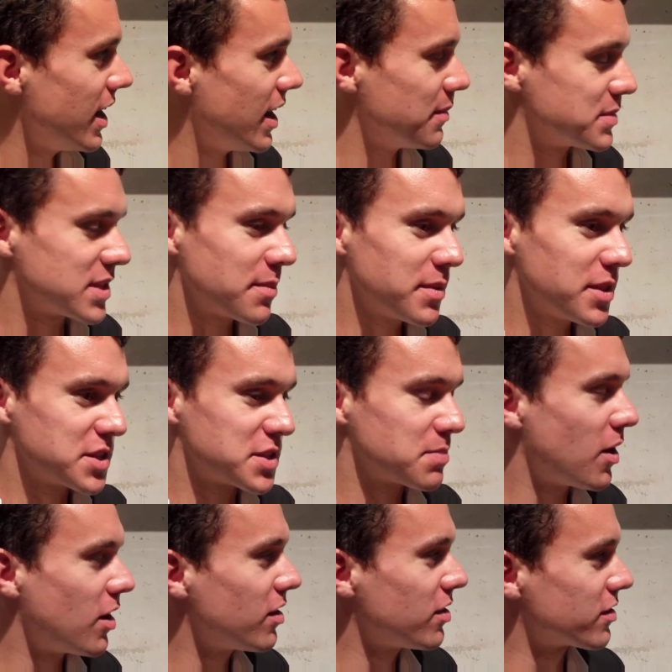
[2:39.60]
Some of the
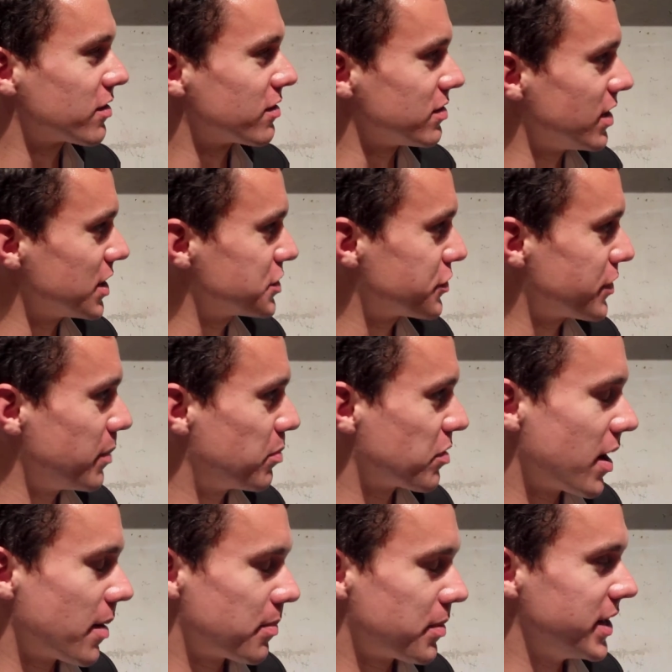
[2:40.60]
smaller luxury
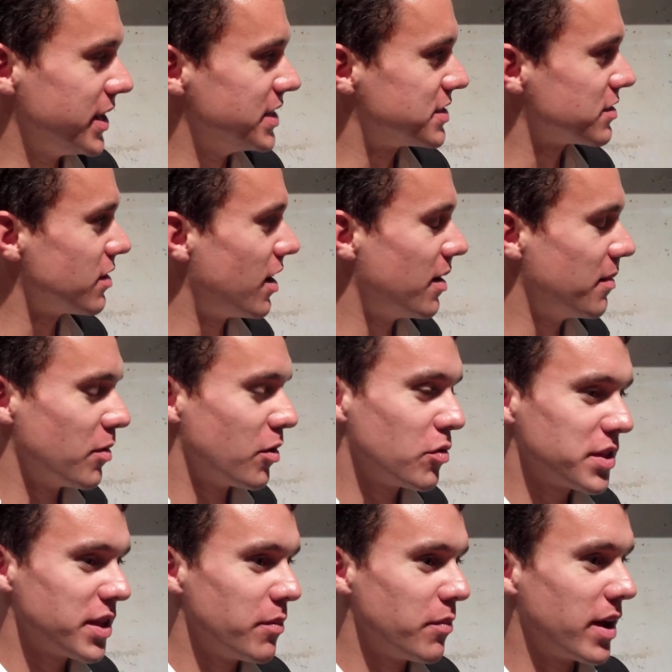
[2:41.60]
properties
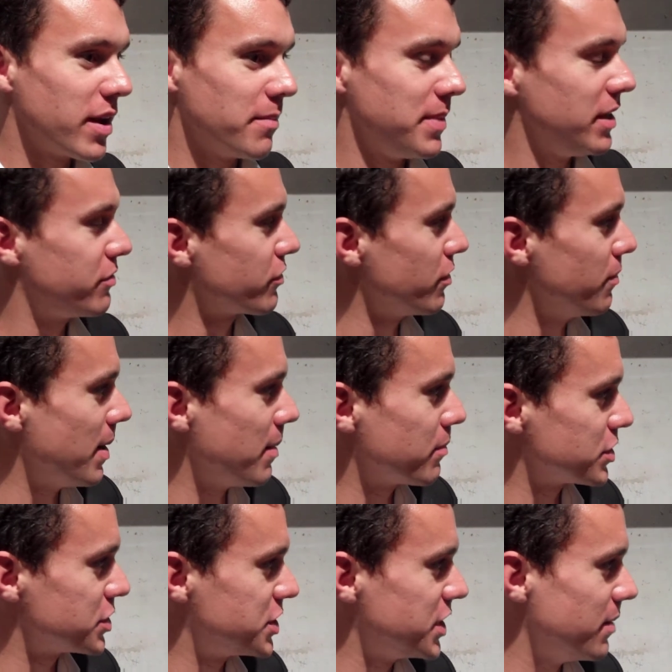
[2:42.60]
only want to be through
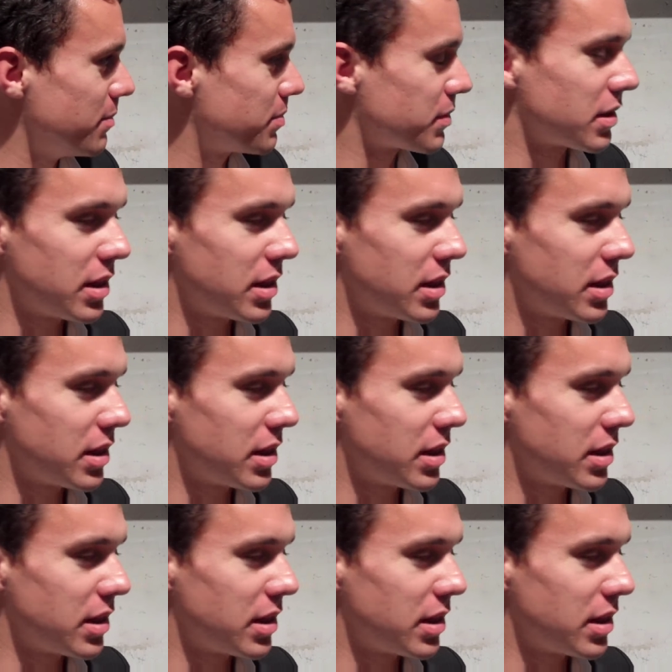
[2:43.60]
membership